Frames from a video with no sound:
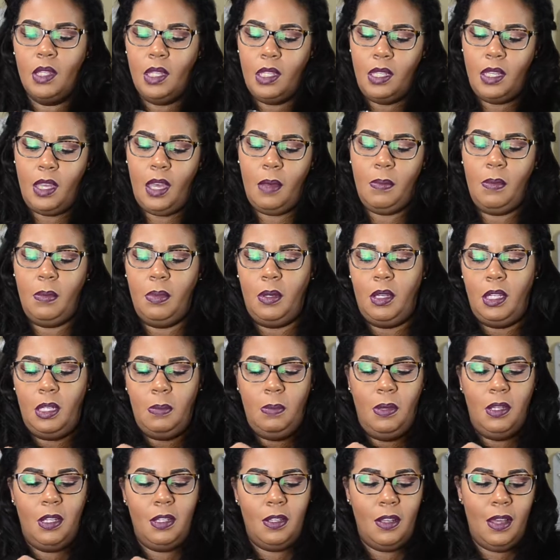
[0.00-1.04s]
Yep, I'm gonna
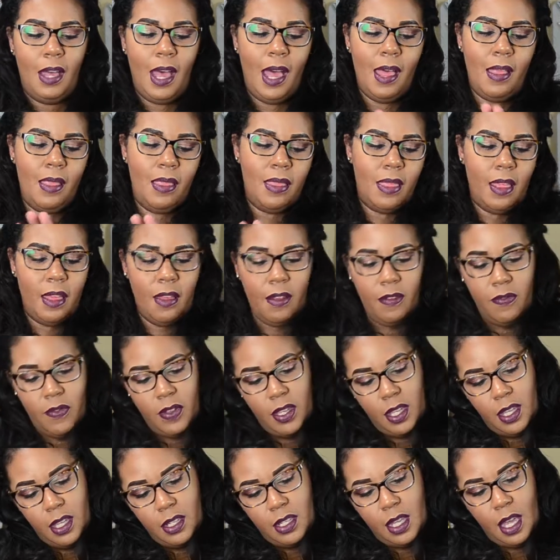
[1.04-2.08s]
put it on. I love
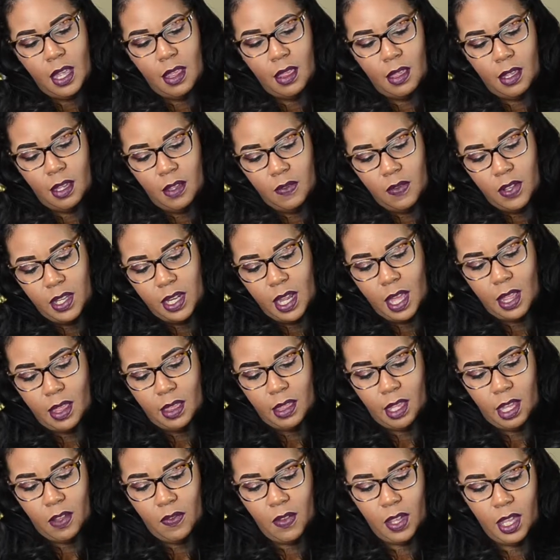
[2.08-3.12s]
it. I love it. I
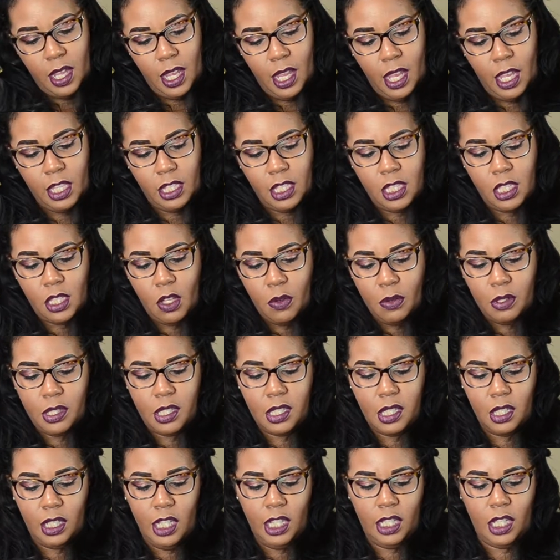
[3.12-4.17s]
love it. It's so
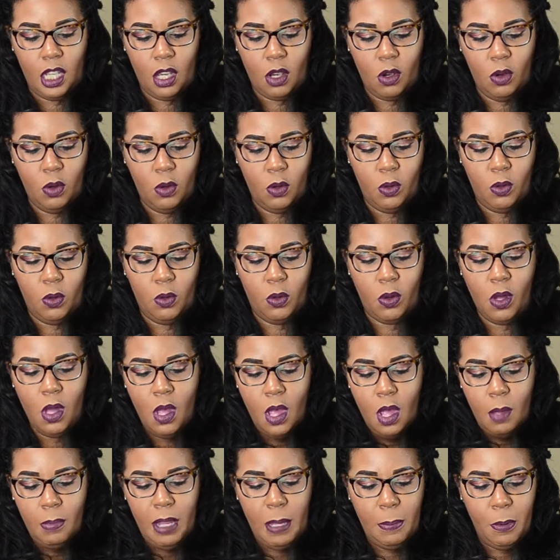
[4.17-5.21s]
sleek and cool.
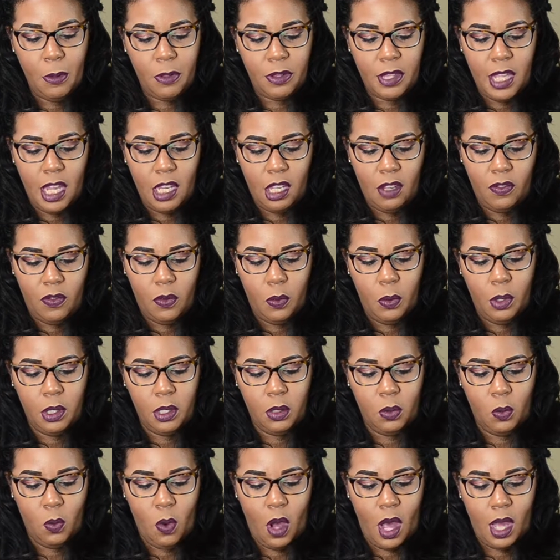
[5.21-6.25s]
People think of
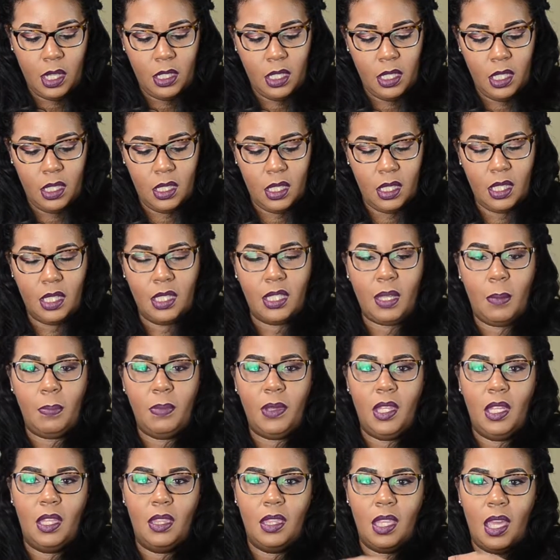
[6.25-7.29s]
wooden watches as
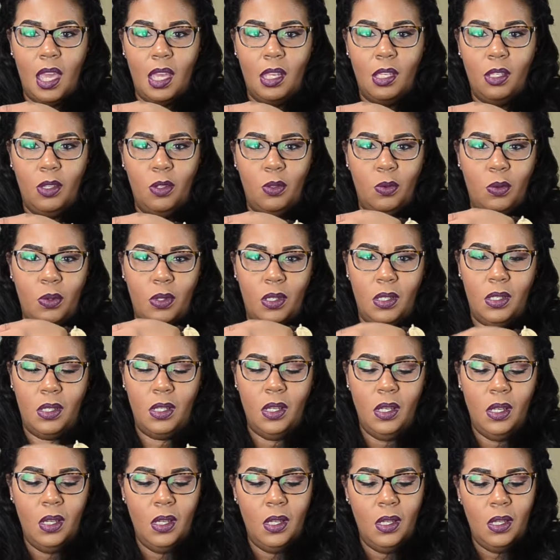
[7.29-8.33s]
something that you would,
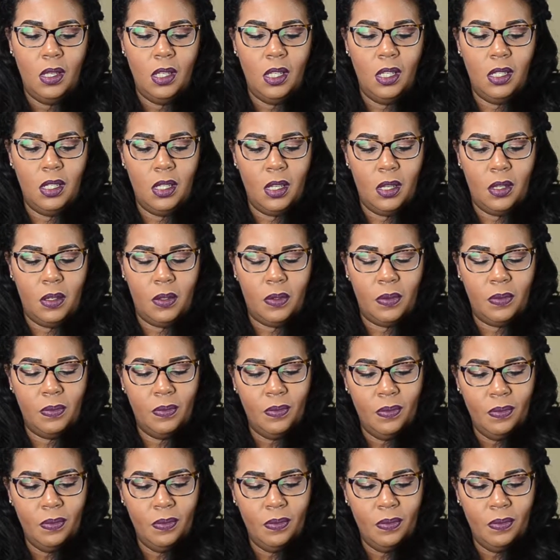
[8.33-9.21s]
you know,